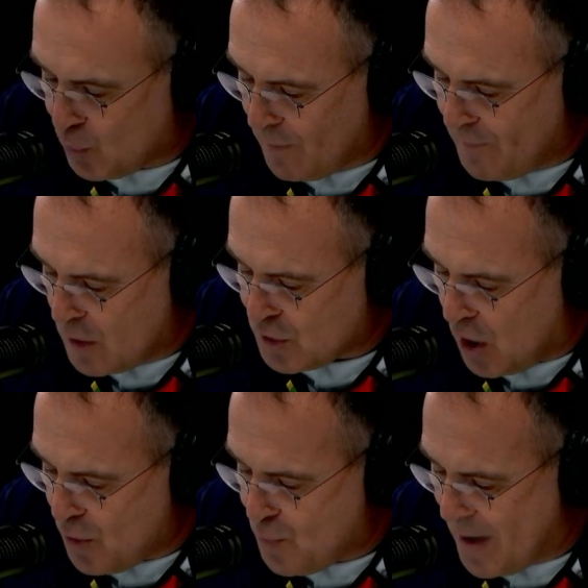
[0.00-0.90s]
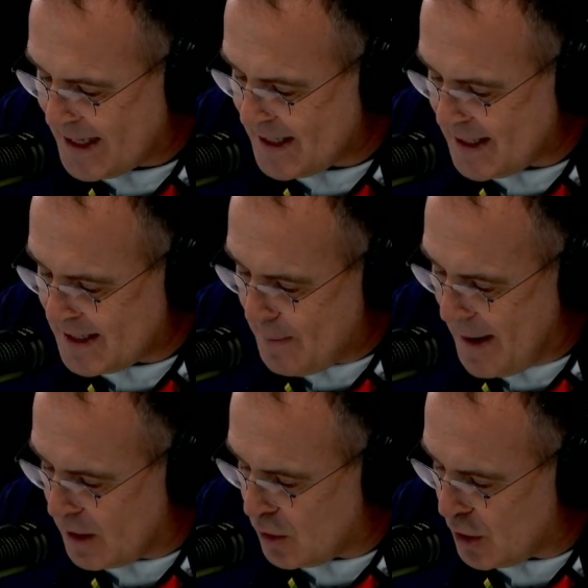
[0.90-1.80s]
True or false? Arthritis is a
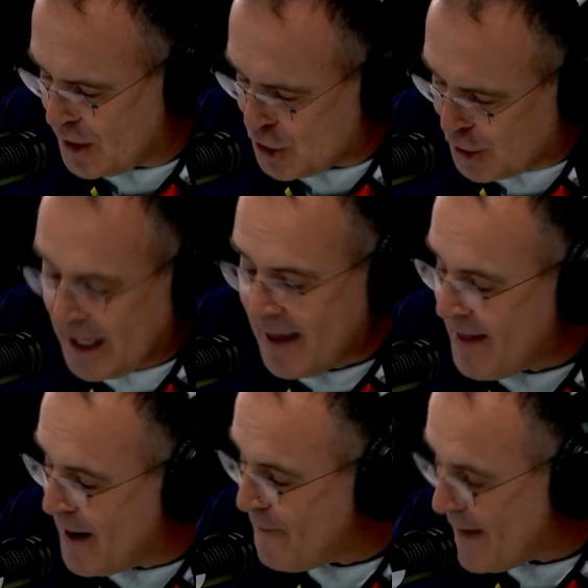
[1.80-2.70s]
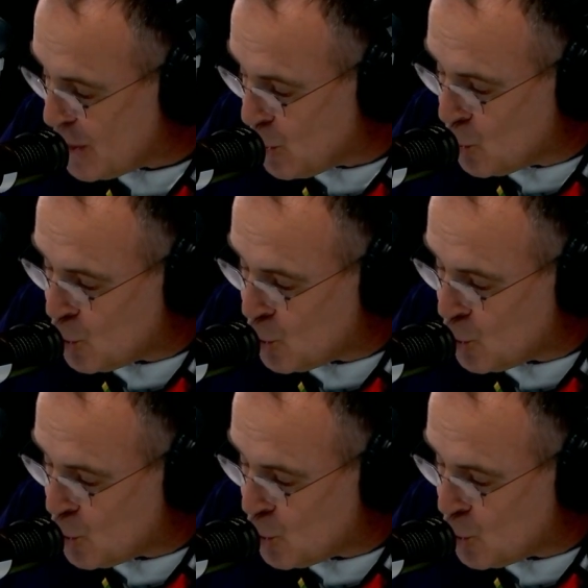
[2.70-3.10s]
medical condition that affects your